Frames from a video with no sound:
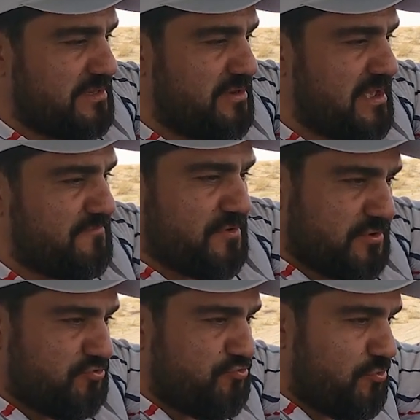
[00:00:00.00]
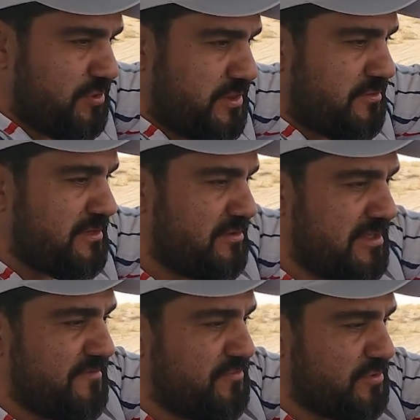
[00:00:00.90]
Then you have your controls here. Then you
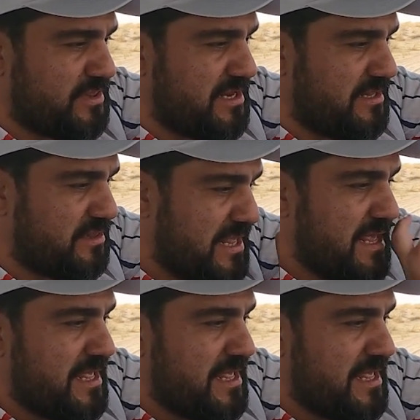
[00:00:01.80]
have your settings.